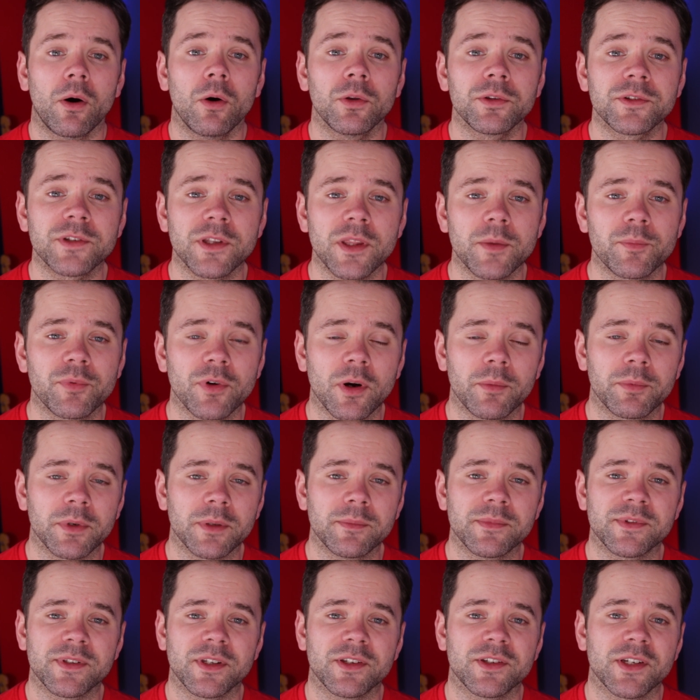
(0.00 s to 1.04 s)
onto the
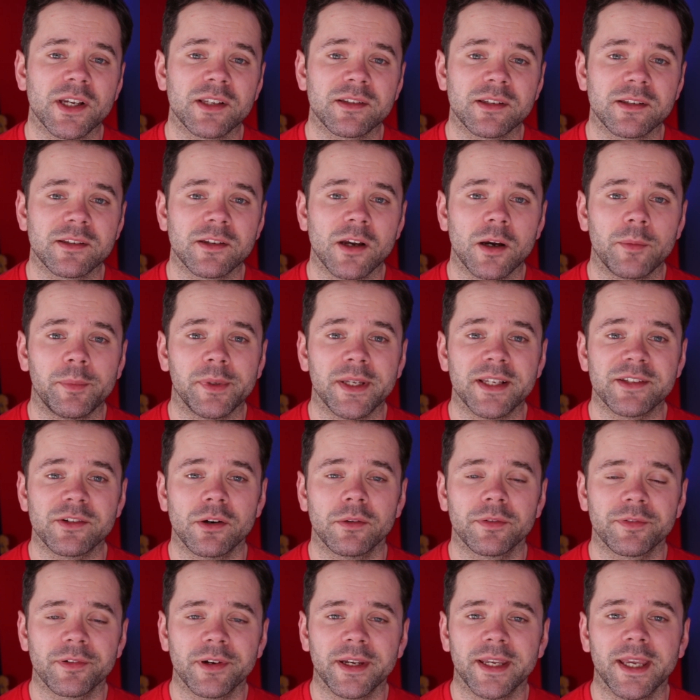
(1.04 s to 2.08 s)
problems that jazz guitar players
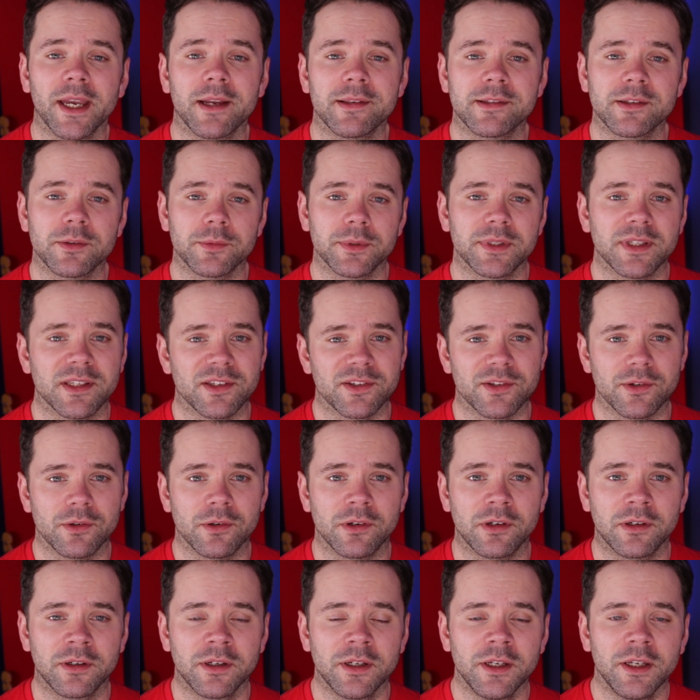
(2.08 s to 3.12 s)
often encounter with this
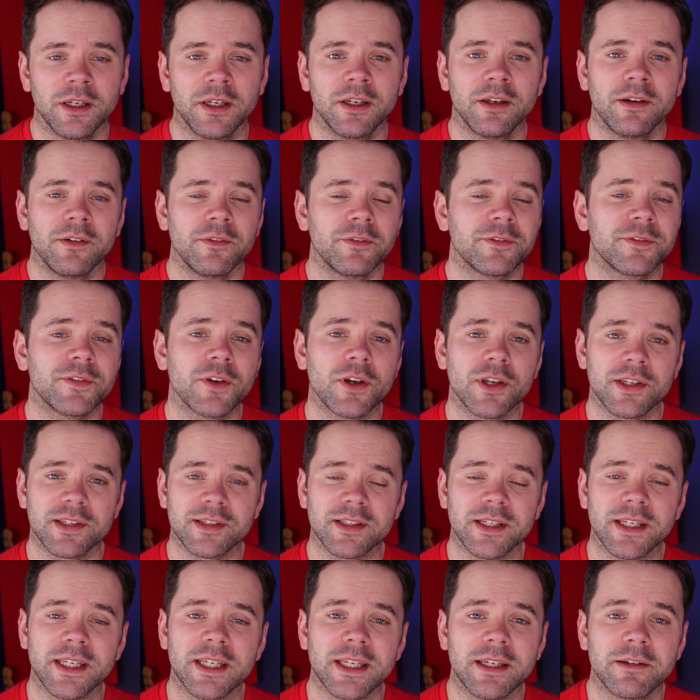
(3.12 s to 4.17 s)
song.
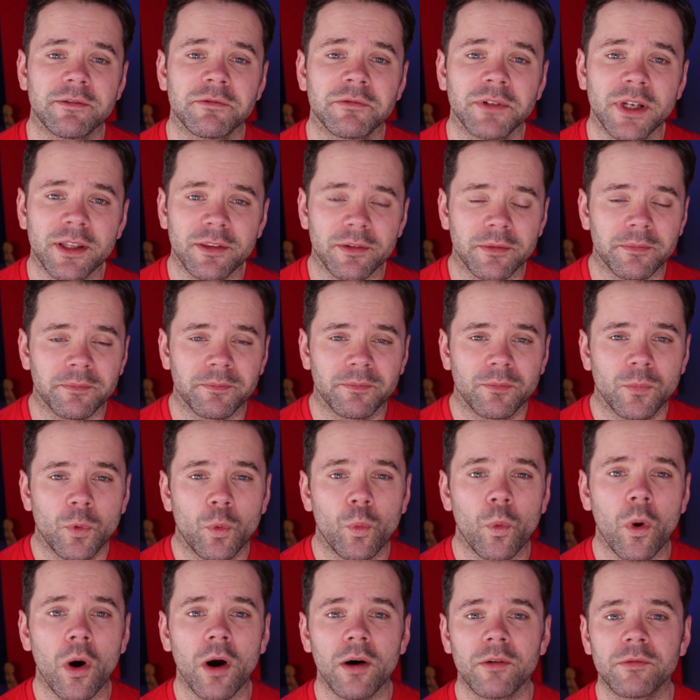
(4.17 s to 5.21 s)
Firstly, rhythm.
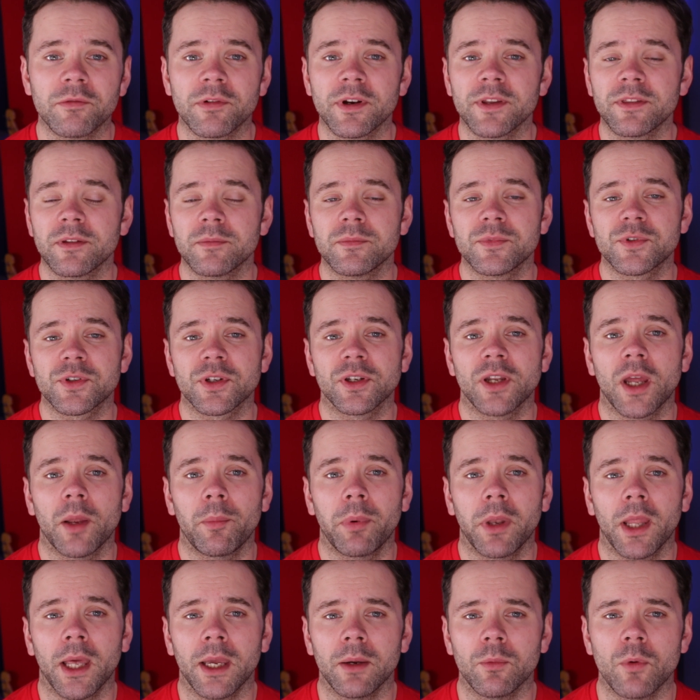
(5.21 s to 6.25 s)
What rhythm should I
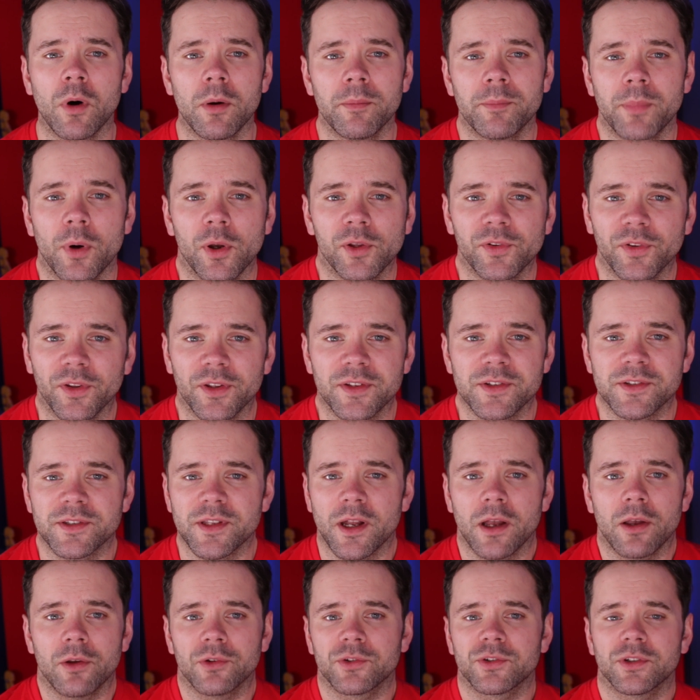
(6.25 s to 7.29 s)
play? What bossa
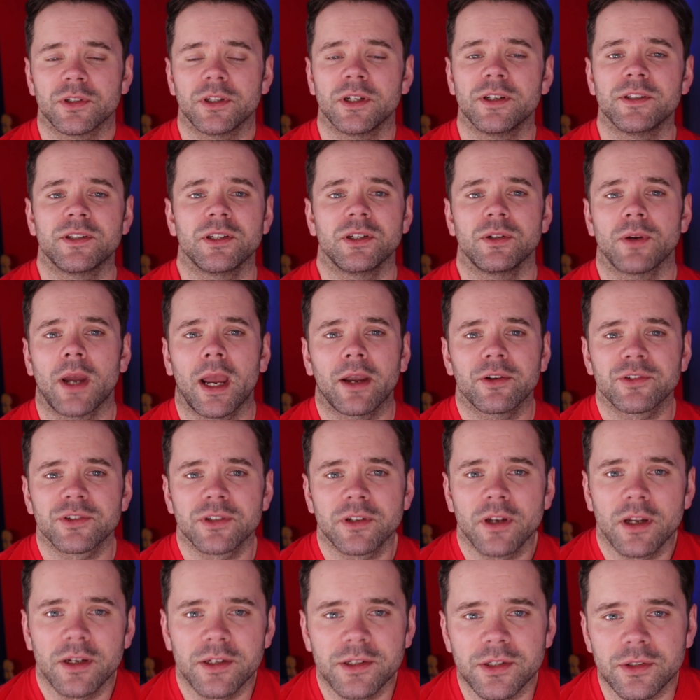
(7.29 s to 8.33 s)
style should I do? How
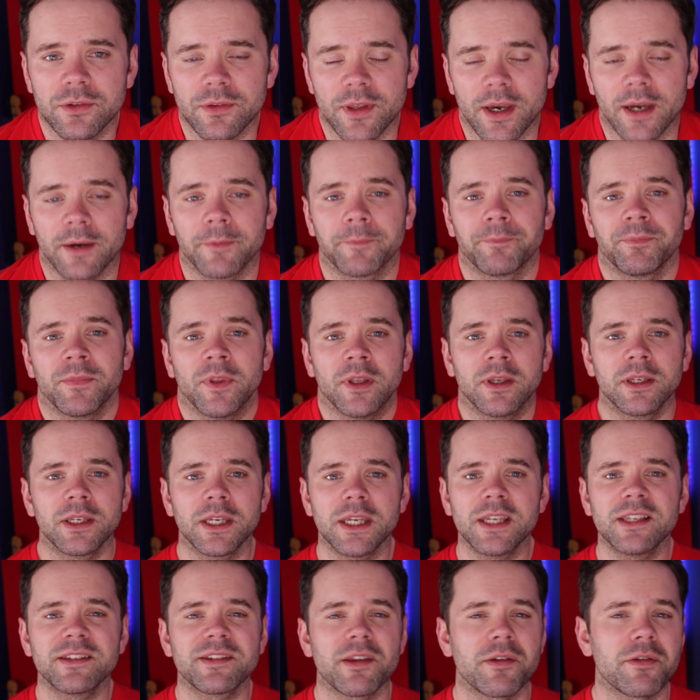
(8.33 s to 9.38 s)
should I do that?
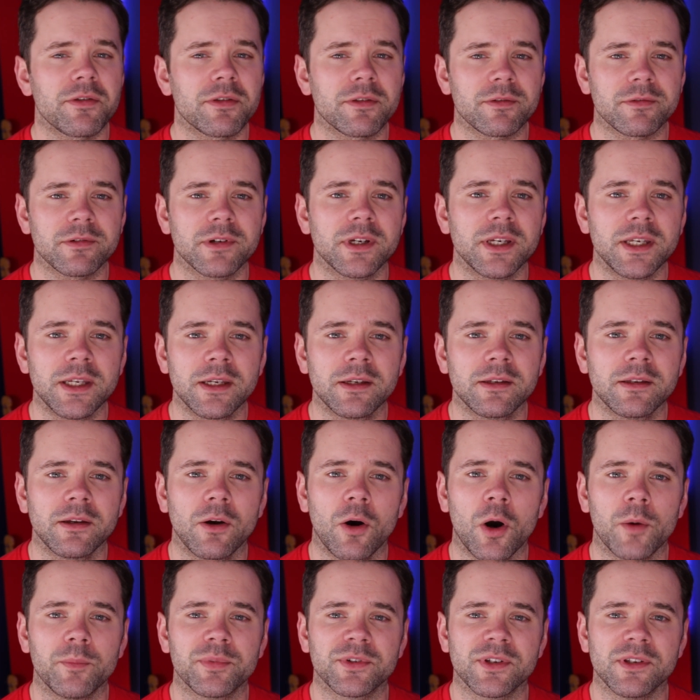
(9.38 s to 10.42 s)
Here's three
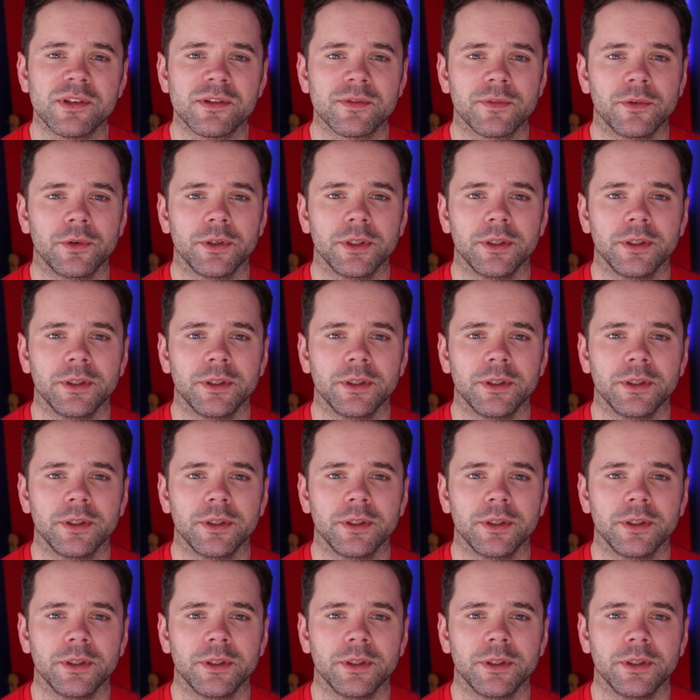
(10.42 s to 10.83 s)
options for